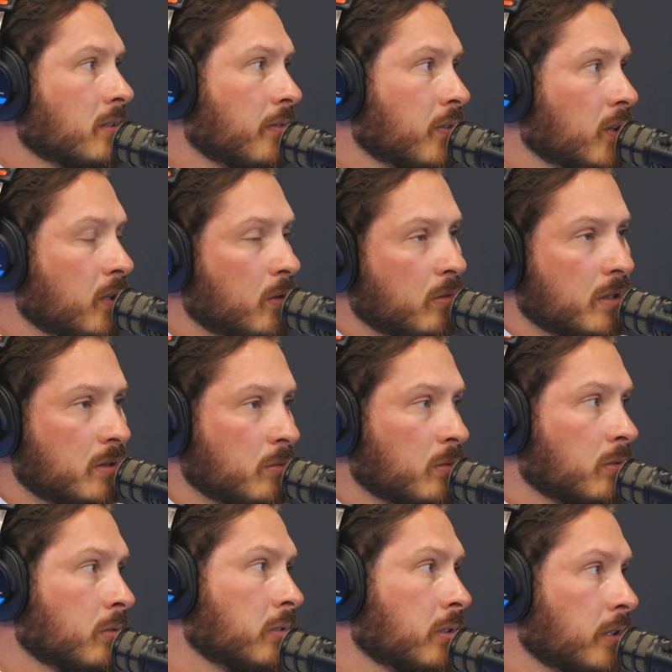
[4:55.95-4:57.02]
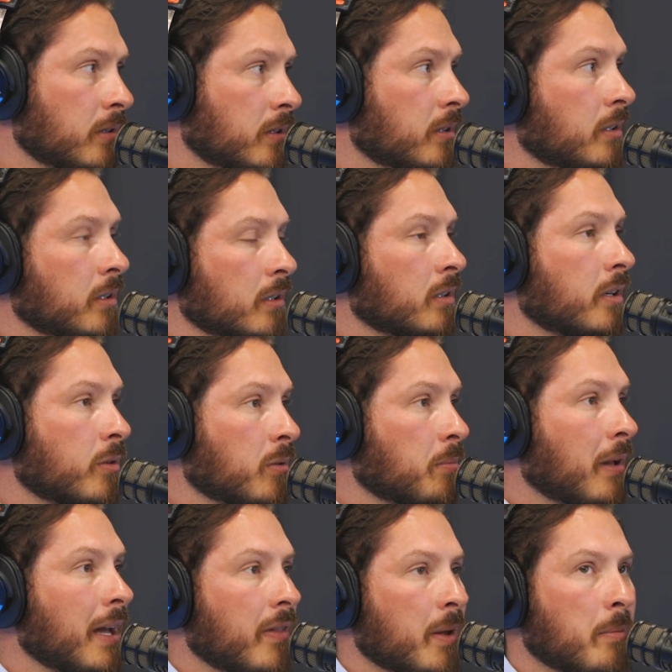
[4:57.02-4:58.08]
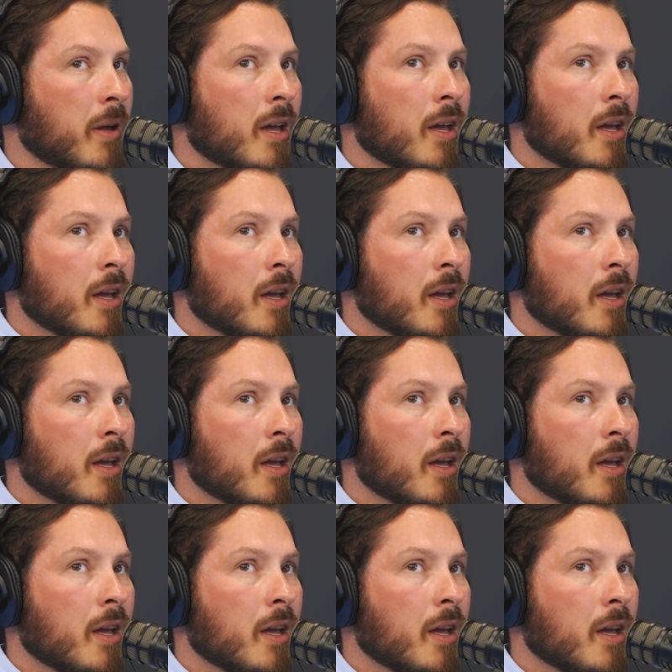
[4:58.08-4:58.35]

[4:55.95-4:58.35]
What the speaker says: And if you do, you can learn to apply them.